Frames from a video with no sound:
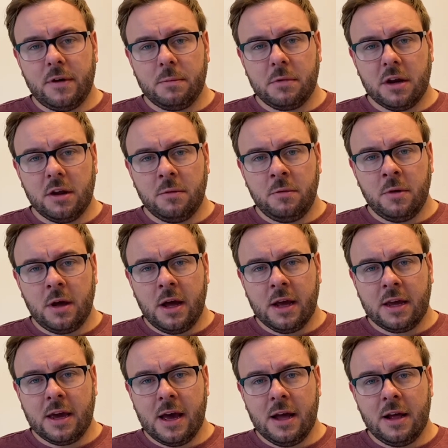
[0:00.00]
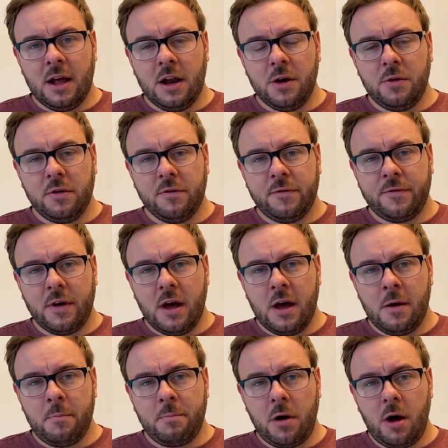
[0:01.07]
I'm going to get a load
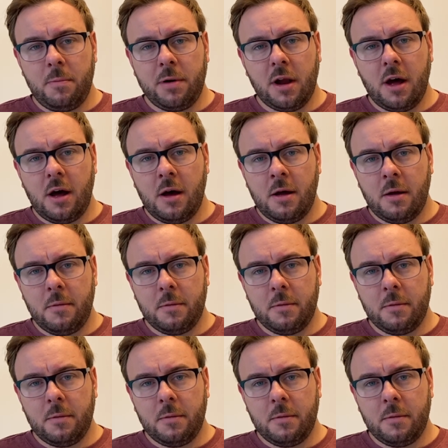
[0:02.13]
of poplar